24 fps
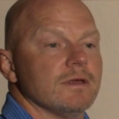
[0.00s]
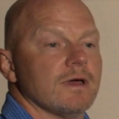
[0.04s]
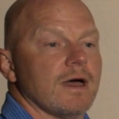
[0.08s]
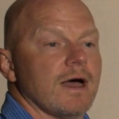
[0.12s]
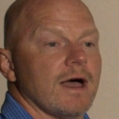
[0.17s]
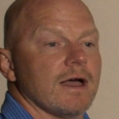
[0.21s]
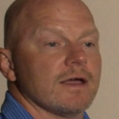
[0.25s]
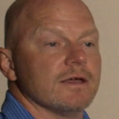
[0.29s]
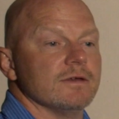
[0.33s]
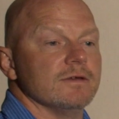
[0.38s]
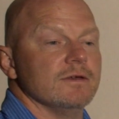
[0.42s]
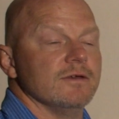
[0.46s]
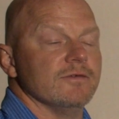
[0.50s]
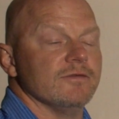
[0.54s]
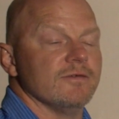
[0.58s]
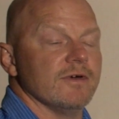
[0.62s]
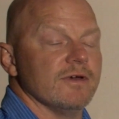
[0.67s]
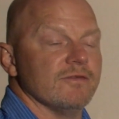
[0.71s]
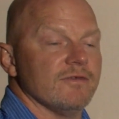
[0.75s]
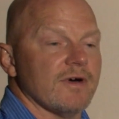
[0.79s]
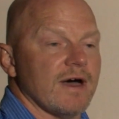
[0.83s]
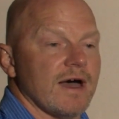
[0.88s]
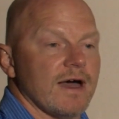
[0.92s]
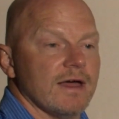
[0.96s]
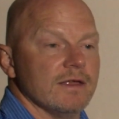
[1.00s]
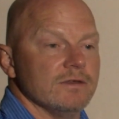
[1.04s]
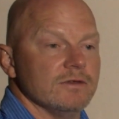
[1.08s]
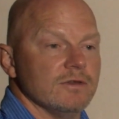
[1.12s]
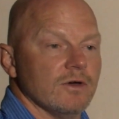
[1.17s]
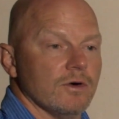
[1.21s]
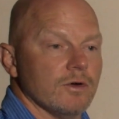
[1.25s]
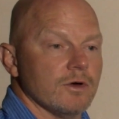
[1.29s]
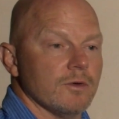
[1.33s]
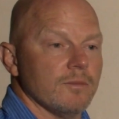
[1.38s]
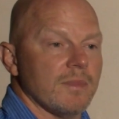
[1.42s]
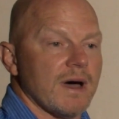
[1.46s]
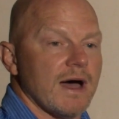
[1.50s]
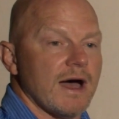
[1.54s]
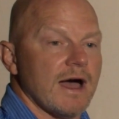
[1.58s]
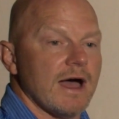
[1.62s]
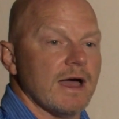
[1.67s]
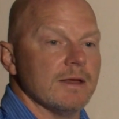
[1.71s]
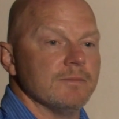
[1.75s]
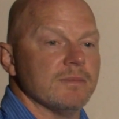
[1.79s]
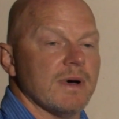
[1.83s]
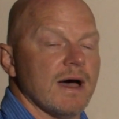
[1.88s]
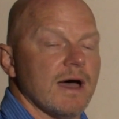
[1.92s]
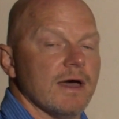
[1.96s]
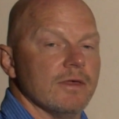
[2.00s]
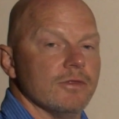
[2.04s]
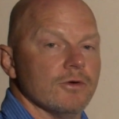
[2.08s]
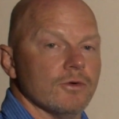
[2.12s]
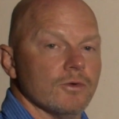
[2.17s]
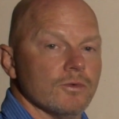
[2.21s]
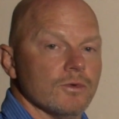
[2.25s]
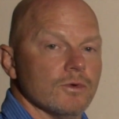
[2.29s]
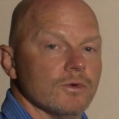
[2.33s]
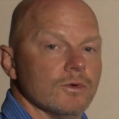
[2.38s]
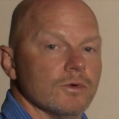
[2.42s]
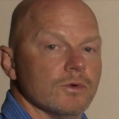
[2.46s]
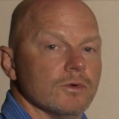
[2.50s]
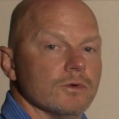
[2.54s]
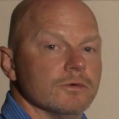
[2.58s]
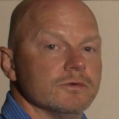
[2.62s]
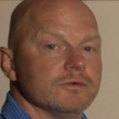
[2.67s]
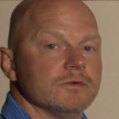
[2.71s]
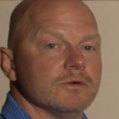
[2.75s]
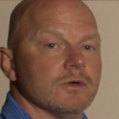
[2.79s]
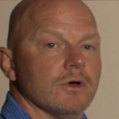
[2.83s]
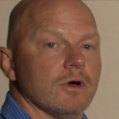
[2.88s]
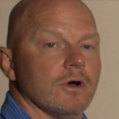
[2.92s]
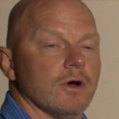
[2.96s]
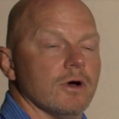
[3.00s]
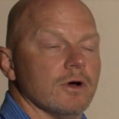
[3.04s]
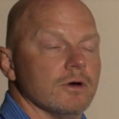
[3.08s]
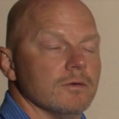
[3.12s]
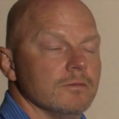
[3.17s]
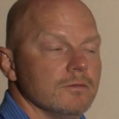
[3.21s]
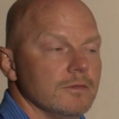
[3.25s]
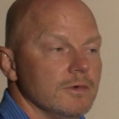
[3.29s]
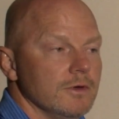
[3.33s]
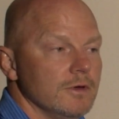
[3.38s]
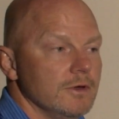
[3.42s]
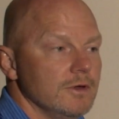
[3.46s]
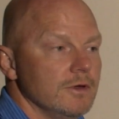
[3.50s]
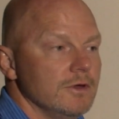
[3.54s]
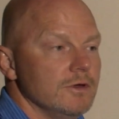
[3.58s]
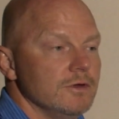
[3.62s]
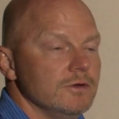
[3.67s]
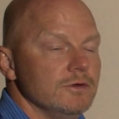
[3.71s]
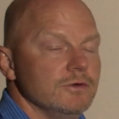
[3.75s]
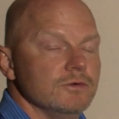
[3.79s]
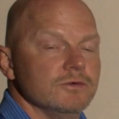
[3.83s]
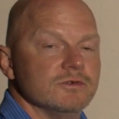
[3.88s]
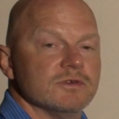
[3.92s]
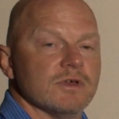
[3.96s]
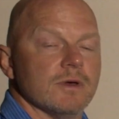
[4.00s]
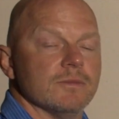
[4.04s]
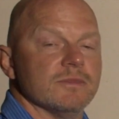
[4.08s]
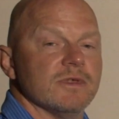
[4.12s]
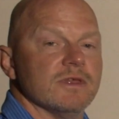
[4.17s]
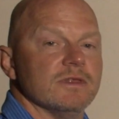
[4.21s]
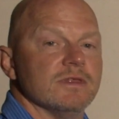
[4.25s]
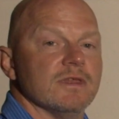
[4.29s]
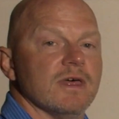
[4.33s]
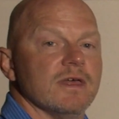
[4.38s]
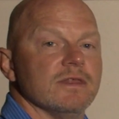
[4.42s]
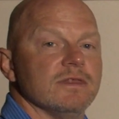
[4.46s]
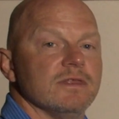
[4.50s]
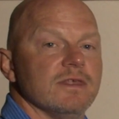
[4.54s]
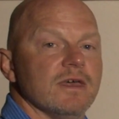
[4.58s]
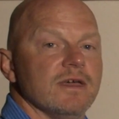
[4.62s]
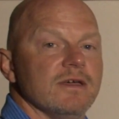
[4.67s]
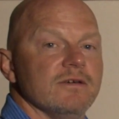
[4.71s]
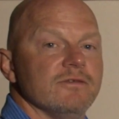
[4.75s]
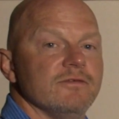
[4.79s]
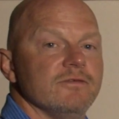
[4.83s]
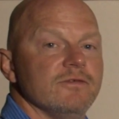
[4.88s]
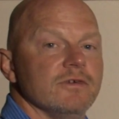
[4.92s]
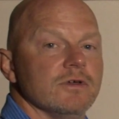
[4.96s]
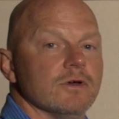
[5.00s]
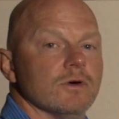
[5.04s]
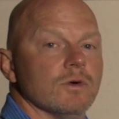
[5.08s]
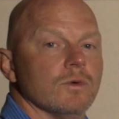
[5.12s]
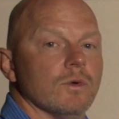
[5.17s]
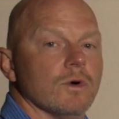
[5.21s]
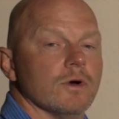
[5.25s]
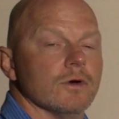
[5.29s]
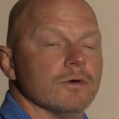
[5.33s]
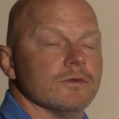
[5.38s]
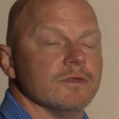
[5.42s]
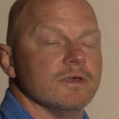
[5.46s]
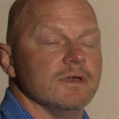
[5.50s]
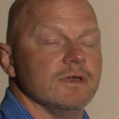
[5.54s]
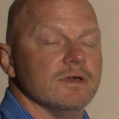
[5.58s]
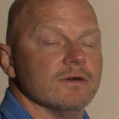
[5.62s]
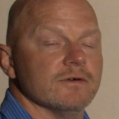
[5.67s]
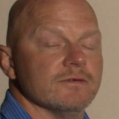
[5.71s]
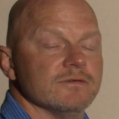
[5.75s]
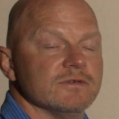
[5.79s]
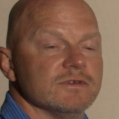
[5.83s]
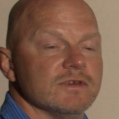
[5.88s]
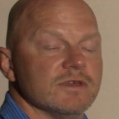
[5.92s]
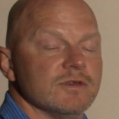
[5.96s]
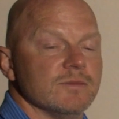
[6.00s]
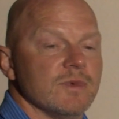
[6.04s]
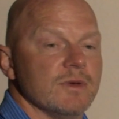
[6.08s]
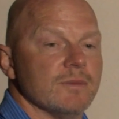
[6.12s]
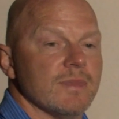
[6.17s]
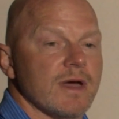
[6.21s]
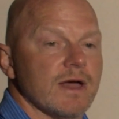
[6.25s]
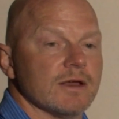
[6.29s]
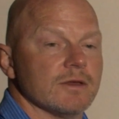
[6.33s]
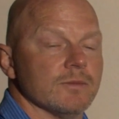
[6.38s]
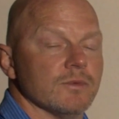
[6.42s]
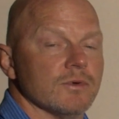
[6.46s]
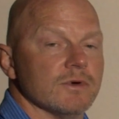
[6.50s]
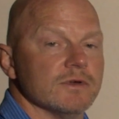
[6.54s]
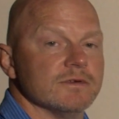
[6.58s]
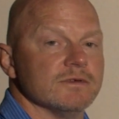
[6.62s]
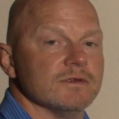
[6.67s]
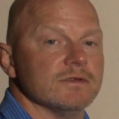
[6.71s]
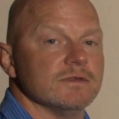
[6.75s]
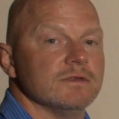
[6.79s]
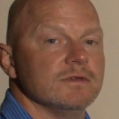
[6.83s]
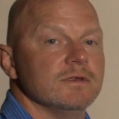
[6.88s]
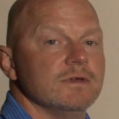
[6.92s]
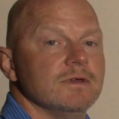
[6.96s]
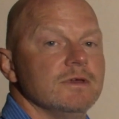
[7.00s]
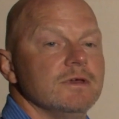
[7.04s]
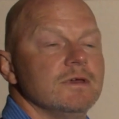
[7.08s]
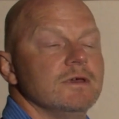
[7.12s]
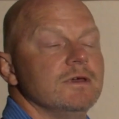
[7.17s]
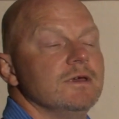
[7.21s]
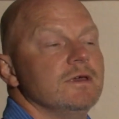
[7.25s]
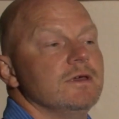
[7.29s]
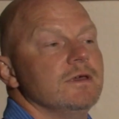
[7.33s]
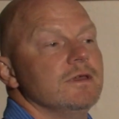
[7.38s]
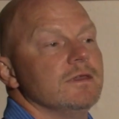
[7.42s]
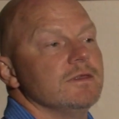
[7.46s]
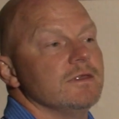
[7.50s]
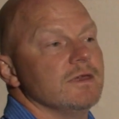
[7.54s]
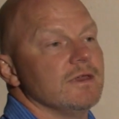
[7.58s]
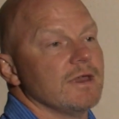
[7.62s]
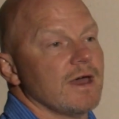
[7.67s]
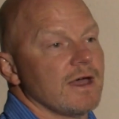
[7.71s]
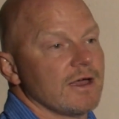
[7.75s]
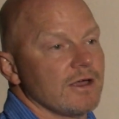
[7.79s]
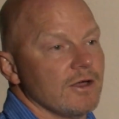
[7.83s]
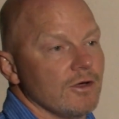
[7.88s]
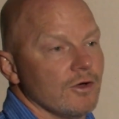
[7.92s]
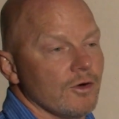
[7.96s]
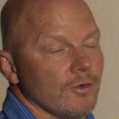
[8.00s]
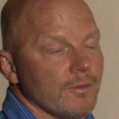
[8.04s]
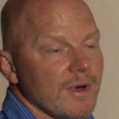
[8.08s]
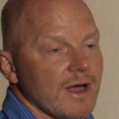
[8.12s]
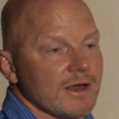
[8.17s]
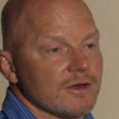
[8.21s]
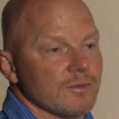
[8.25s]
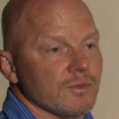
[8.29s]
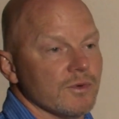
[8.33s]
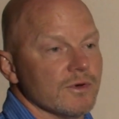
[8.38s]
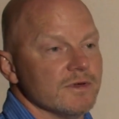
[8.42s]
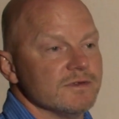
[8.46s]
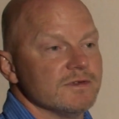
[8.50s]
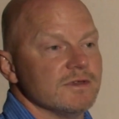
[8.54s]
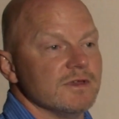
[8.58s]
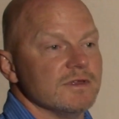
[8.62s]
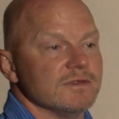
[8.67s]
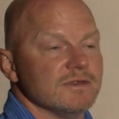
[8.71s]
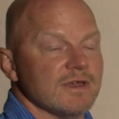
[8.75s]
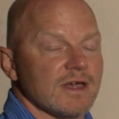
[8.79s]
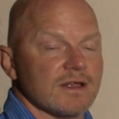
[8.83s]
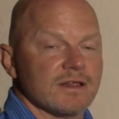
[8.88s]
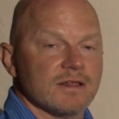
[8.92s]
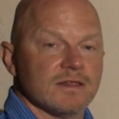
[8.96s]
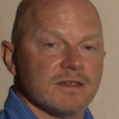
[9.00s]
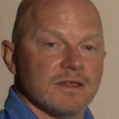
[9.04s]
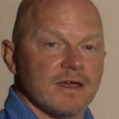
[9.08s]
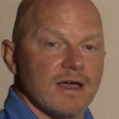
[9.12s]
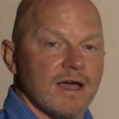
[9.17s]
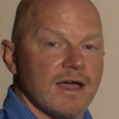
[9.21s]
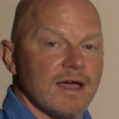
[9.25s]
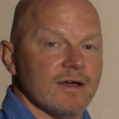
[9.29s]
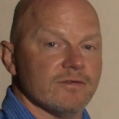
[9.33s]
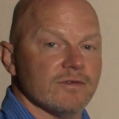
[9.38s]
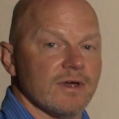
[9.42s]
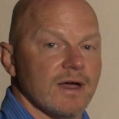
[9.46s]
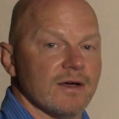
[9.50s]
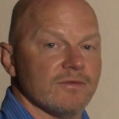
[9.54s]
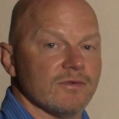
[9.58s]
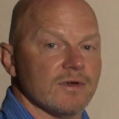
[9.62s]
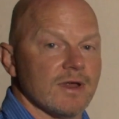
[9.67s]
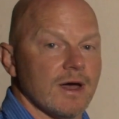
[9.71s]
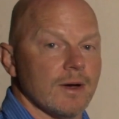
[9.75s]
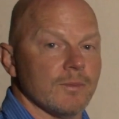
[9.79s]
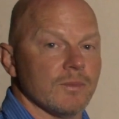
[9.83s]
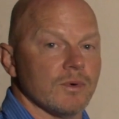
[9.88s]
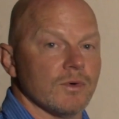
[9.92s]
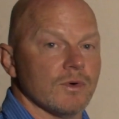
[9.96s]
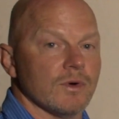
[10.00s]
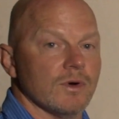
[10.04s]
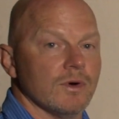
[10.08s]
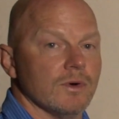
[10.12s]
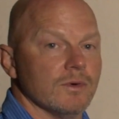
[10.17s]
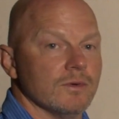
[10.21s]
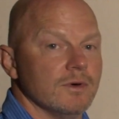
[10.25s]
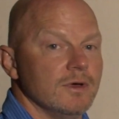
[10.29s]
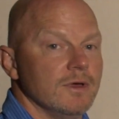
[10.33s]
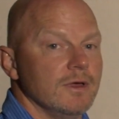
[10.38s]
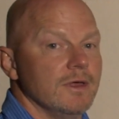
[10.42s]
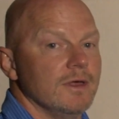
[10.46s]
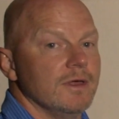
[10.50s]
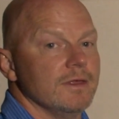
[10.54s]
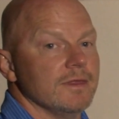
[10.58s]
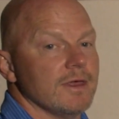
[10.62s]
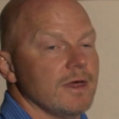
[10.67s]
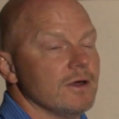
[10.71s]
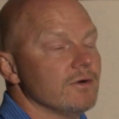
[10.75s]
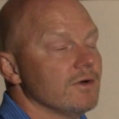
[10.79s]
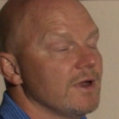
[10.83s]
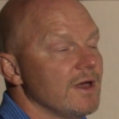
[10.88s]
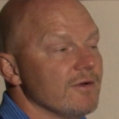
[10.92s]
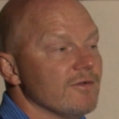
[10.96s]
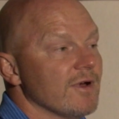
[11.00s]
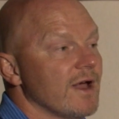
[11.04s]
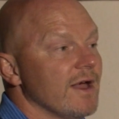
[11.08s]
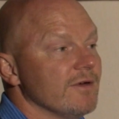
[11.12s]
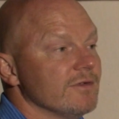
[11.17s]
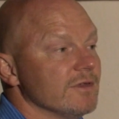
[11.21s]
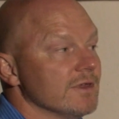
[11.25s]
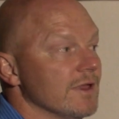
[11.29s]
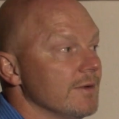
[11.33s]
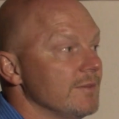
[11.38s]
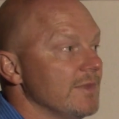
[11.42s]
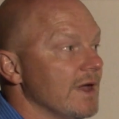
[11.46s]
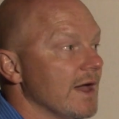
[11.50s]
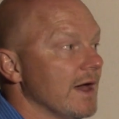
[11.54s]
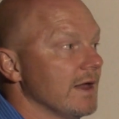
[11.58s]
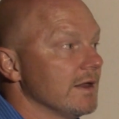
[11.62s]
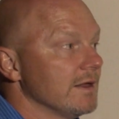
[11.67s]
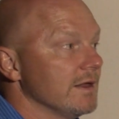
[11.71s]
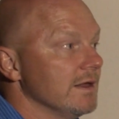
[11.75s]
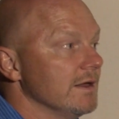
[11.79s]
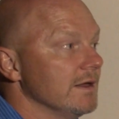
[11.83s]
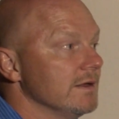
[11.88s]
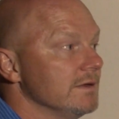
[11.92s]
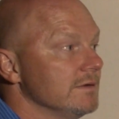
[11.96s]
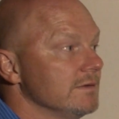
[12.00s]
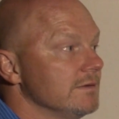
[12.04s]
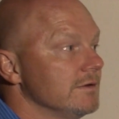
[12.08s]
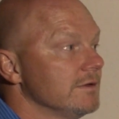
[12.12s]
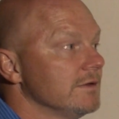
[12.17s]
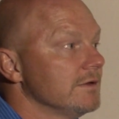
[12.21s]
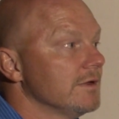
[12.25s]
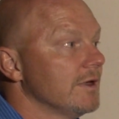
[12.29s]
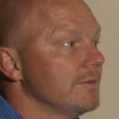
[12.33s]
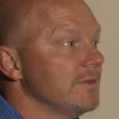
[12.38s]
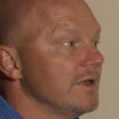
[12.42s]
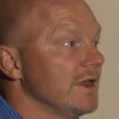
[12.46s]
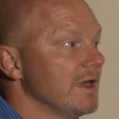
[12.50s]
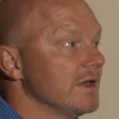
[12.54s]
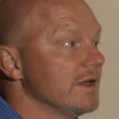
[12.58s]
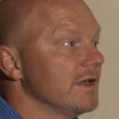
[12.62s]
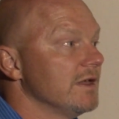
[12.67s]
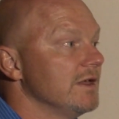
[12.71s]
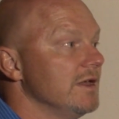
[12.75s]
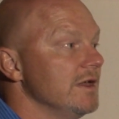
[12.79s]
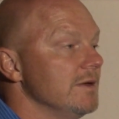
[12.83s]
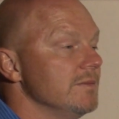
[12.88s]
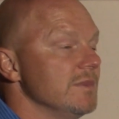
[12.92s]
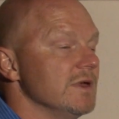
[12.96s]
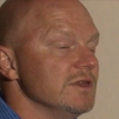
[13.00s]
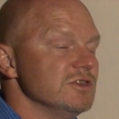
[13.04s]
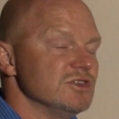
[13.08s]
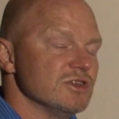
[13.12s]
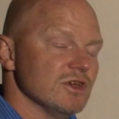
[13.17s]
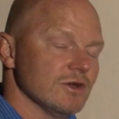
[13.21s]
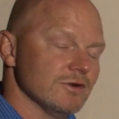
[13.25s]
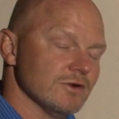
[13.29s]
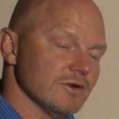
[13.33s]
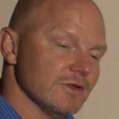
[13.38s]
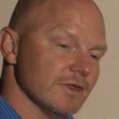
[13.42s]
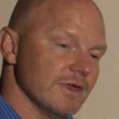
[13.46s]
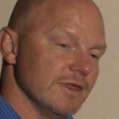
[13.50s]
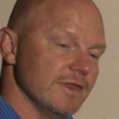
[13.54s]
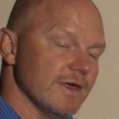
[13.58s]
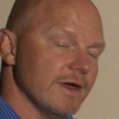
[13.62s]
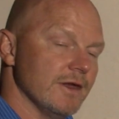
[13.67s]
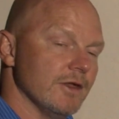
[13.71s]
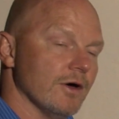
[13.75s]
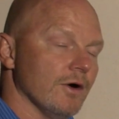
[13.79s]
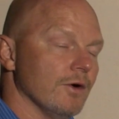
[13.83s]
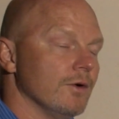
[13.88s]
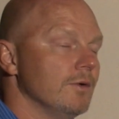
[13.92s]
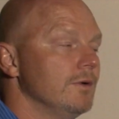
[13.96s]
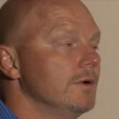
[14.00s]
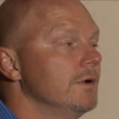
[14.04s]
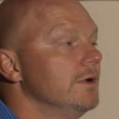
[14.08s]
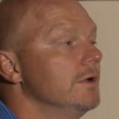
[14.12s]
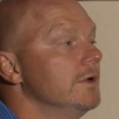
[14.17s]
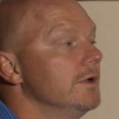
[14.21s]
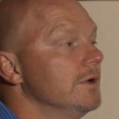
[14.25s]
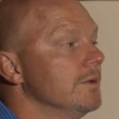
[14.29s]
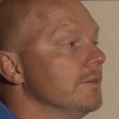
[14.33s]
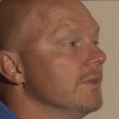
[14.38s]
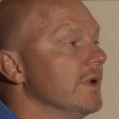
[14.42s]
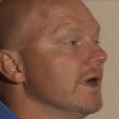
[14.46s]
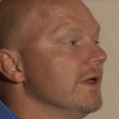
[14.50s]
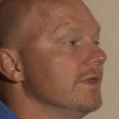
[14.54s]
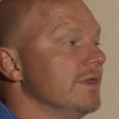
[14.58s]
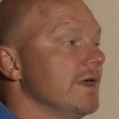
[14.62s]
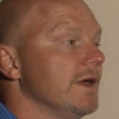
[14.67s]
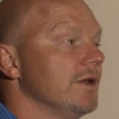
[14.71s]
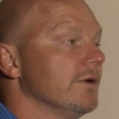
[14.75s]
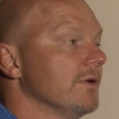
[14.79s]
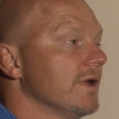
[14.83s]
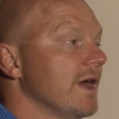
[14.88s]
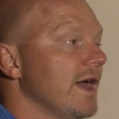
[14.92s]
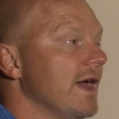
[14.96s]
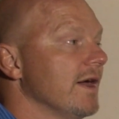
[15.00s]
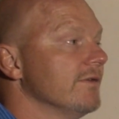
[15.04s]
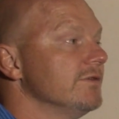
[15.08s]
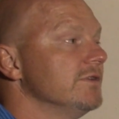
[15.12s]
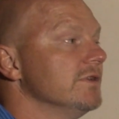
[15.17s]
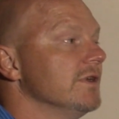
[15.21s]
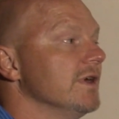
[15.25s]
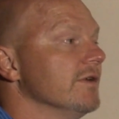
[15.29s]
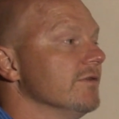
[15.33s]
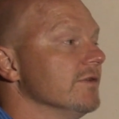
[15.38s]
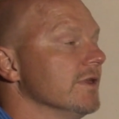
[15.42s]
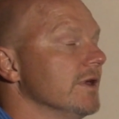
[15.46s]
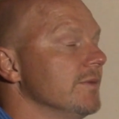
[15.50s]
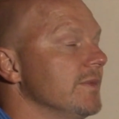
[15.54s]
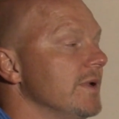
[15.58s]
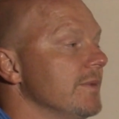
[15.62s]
if I don't abide by their rules or do something that they feel worthy of sending me back to prison, then I could go back to prison, and technically I have life without parole. They don't ever have to let me out again. I mean, they could keep me. Generally they don't, but they don't have to ever let